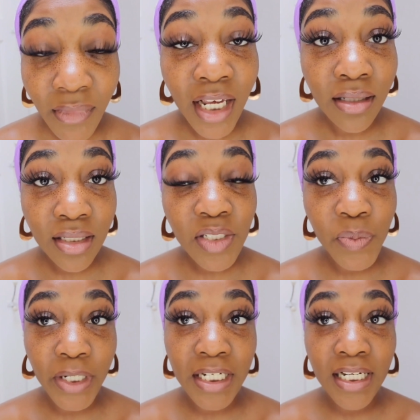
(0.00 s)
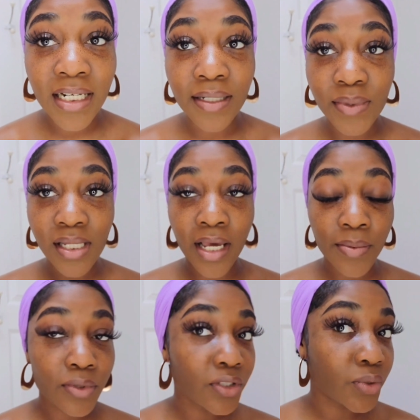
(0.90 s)
it looks pretty good. I was
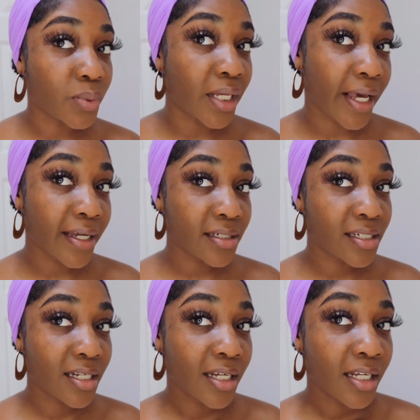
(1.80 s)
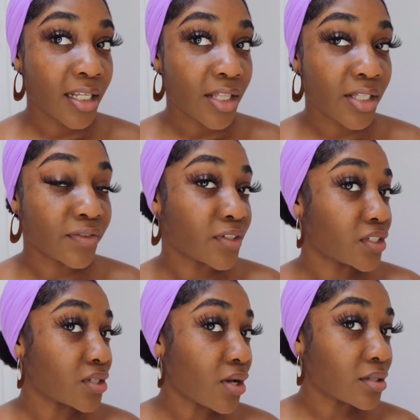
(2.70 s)
able to get the
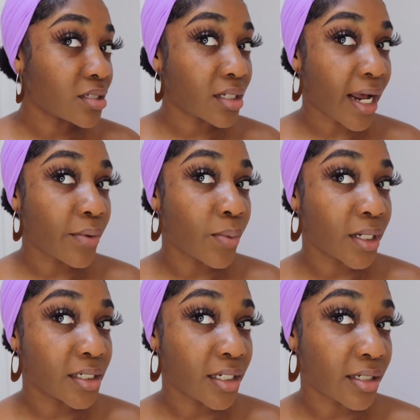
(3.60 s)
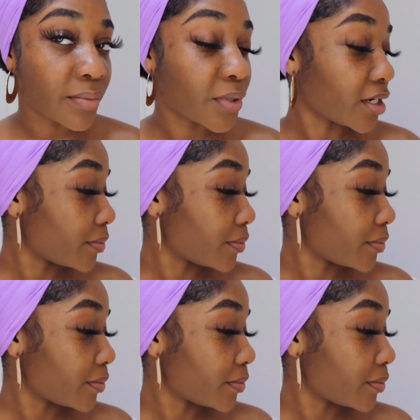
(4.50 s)
results that I wanted pretty